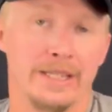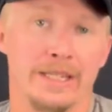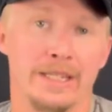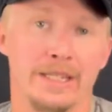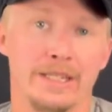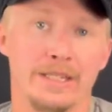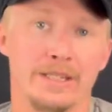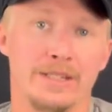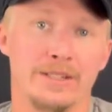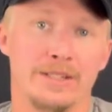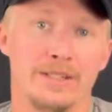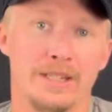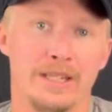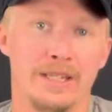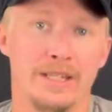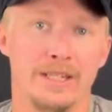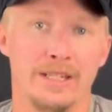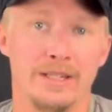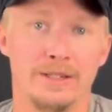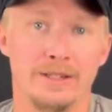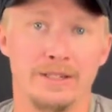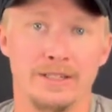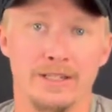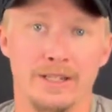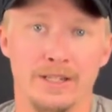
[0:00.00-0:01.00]
is it
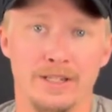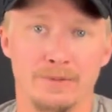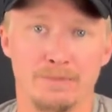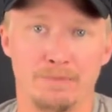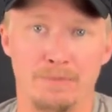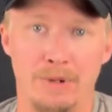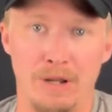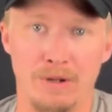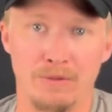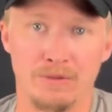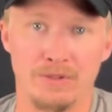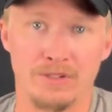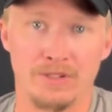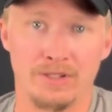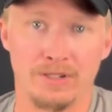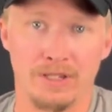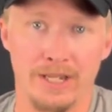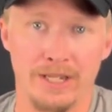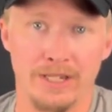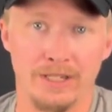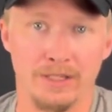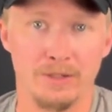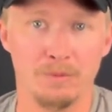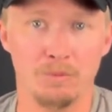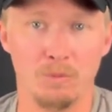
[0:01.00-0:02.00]
does bounce
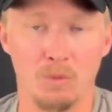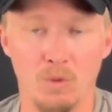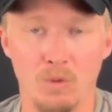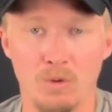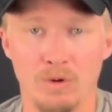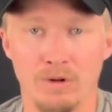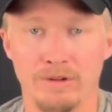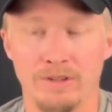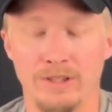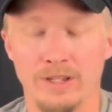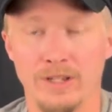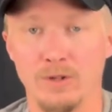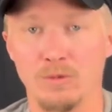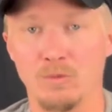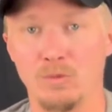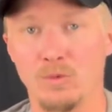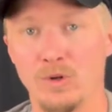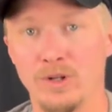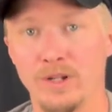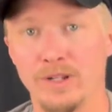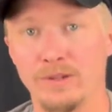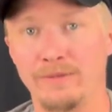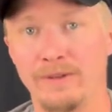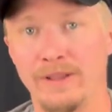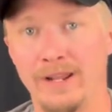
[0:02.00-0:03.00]
slightly more than it
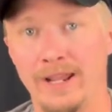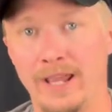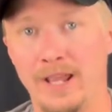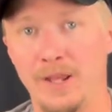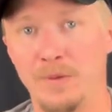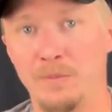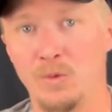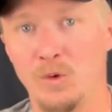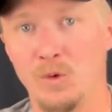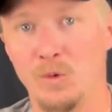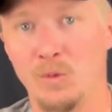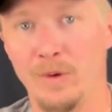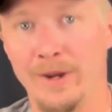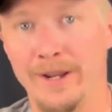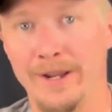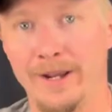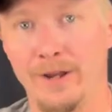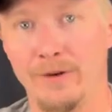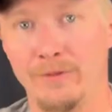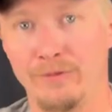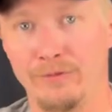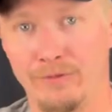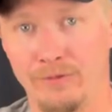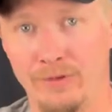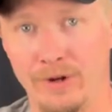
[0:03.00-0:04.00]
would if it had more weight
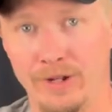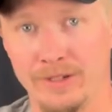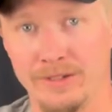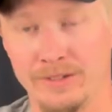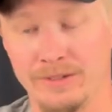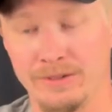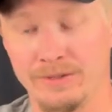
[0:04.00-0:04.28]
out front.